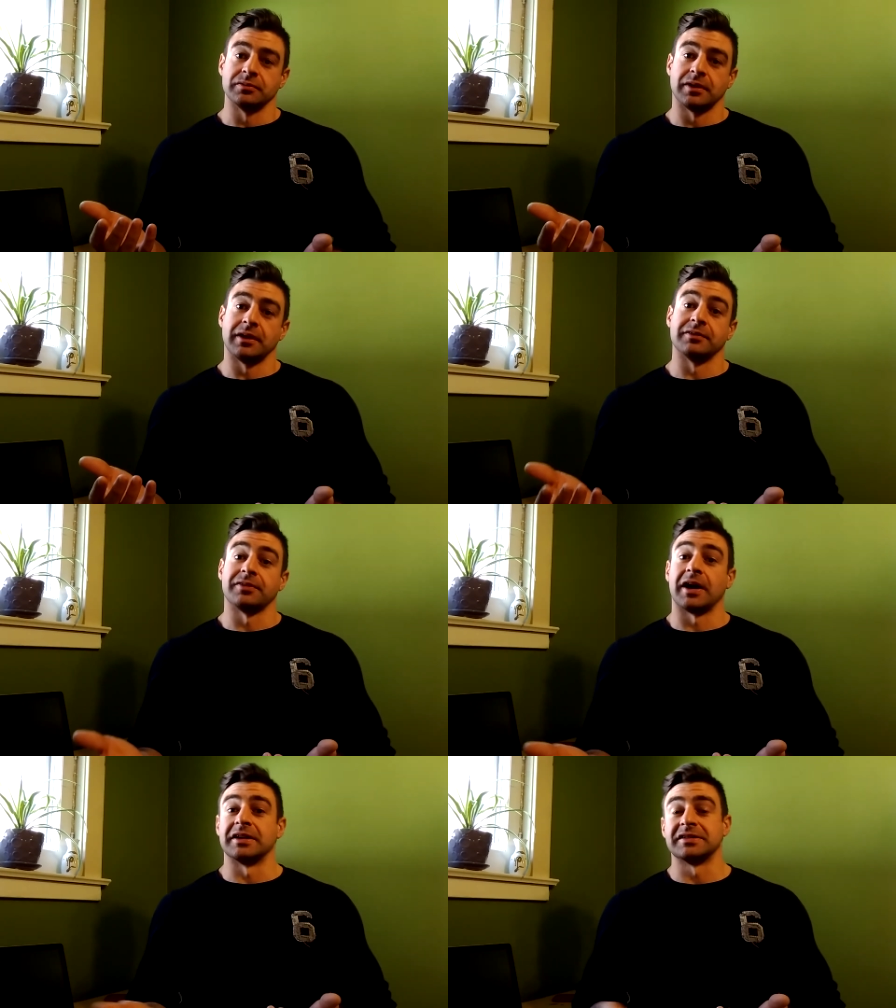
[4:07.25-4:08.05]
If
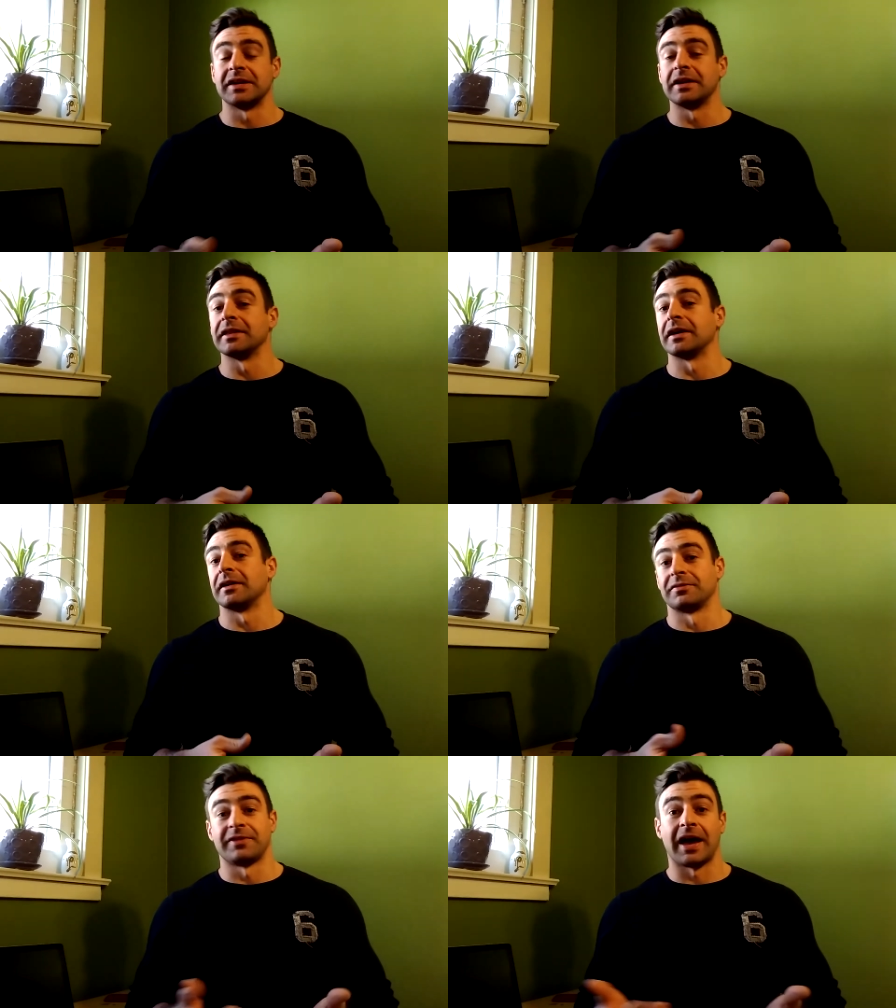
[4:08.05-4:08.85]
I say that
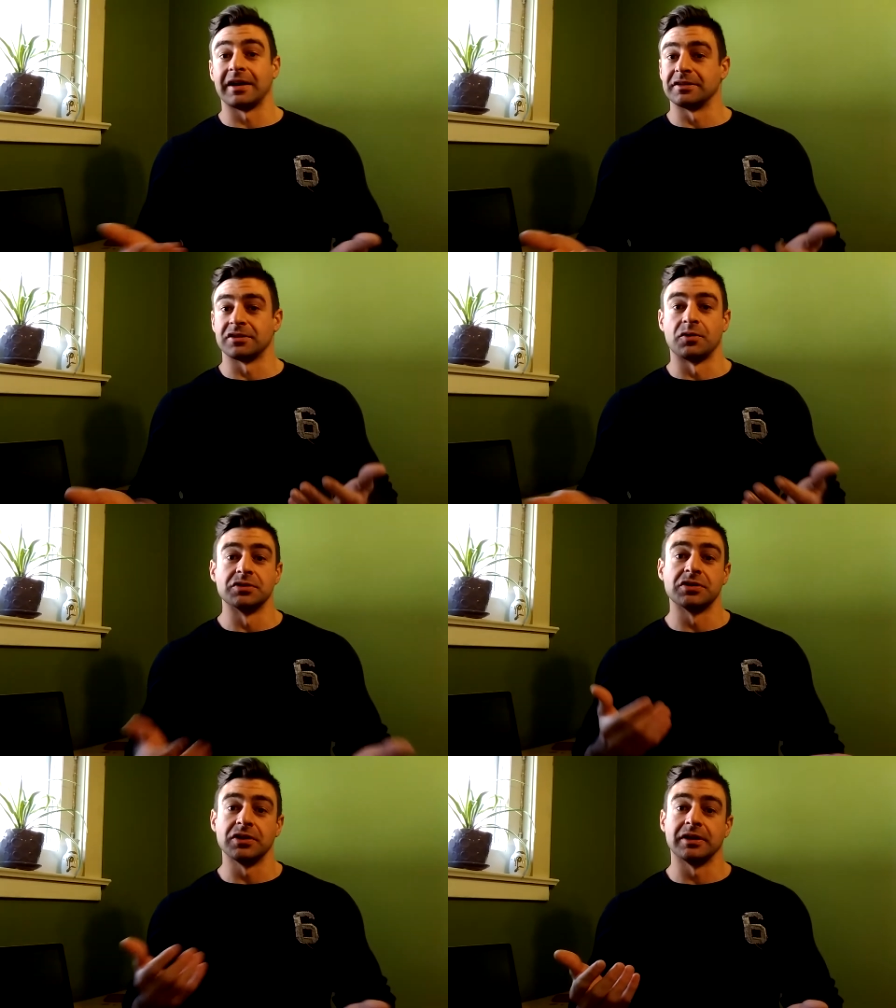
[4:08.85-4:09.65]
fat is always
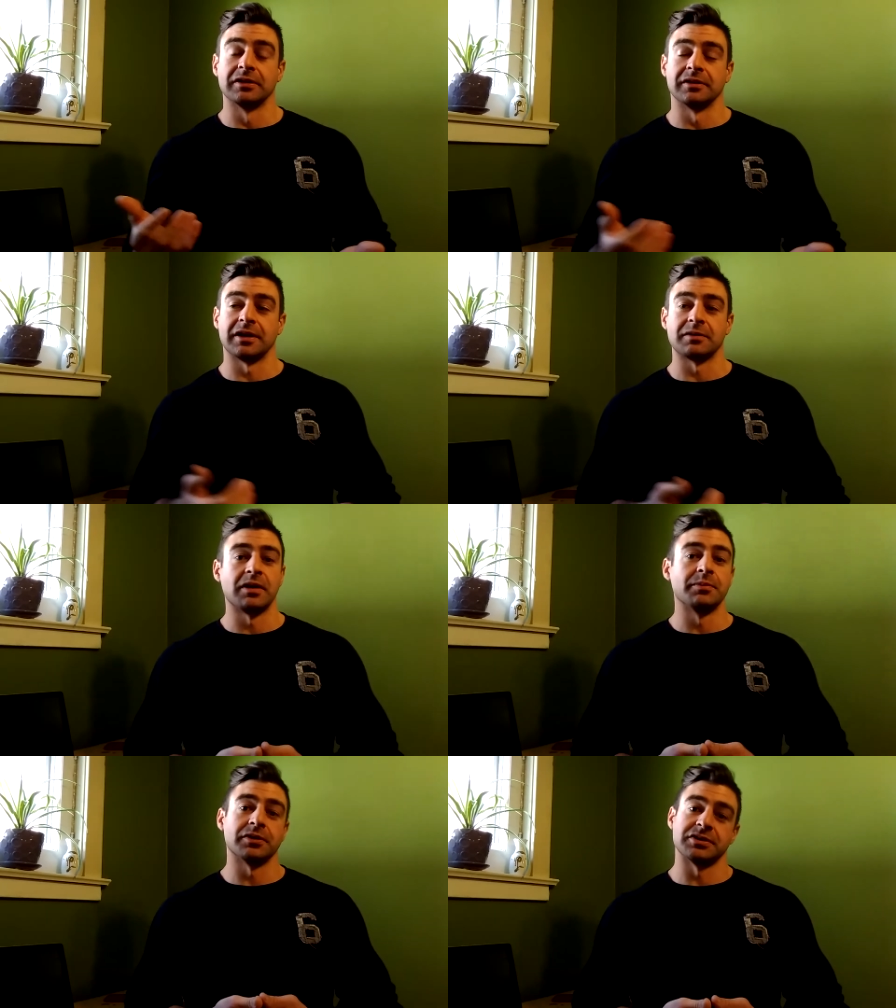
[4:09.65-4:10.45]
good, like
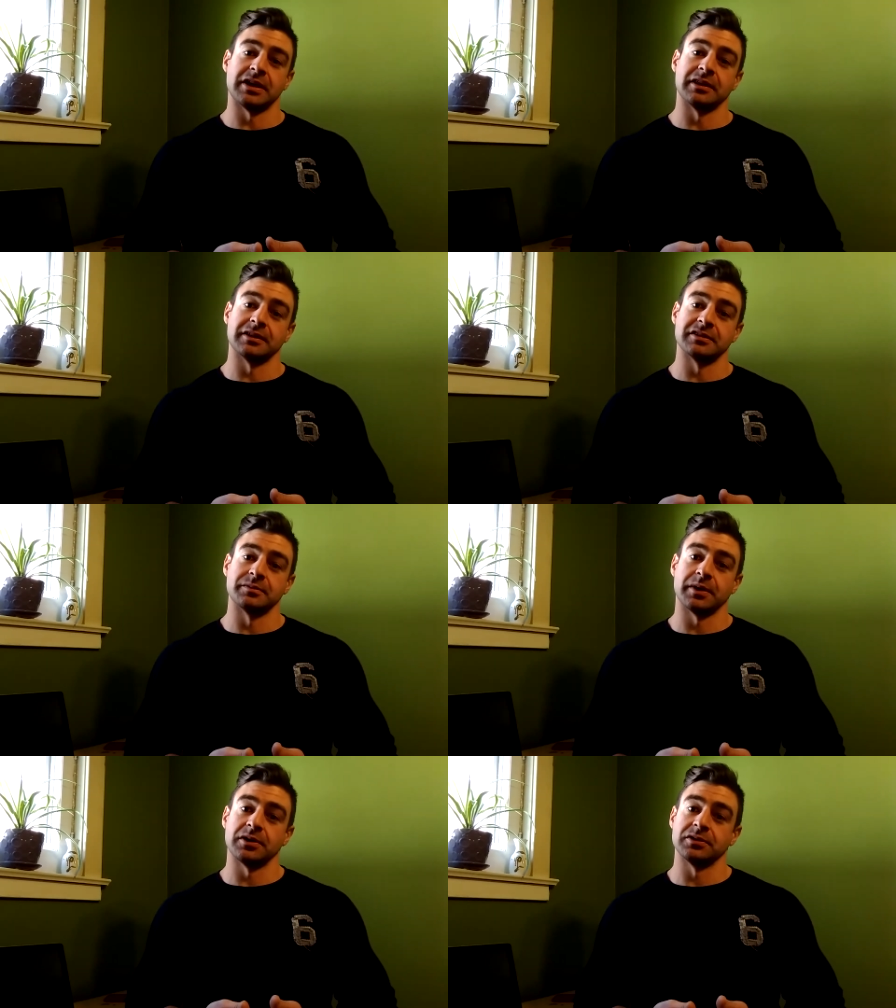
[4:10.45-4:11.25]
people are saying this
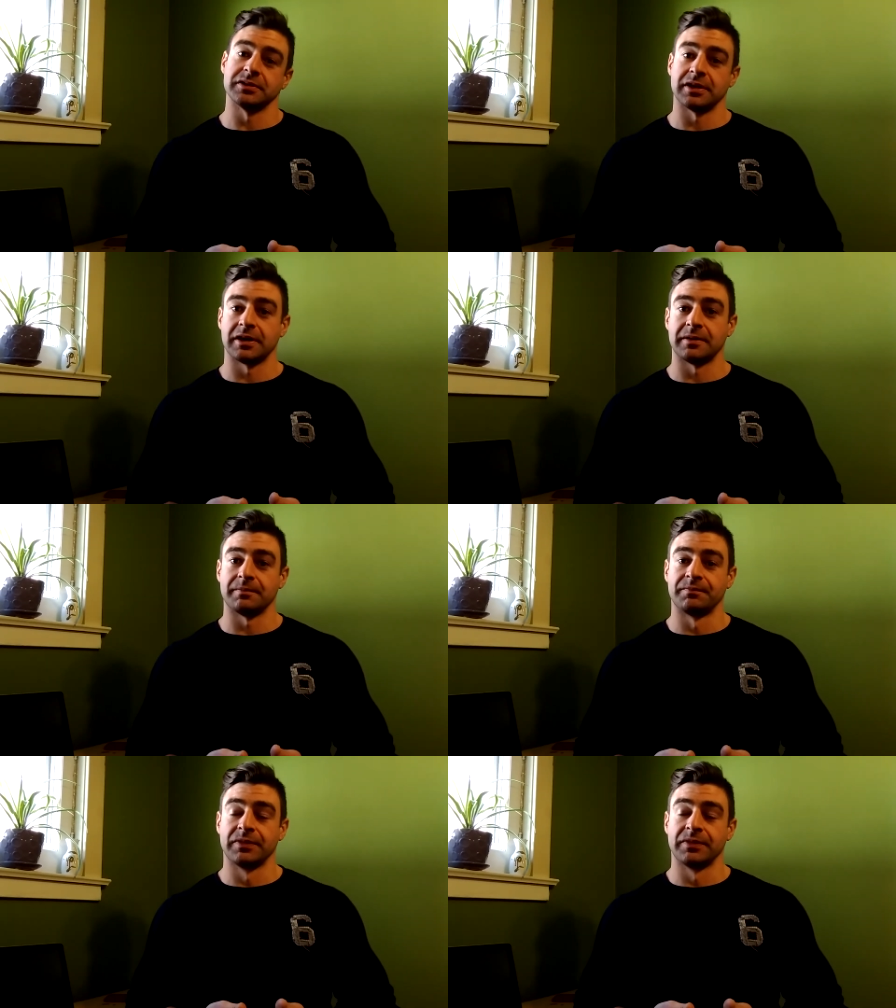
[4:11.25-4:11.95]
about um,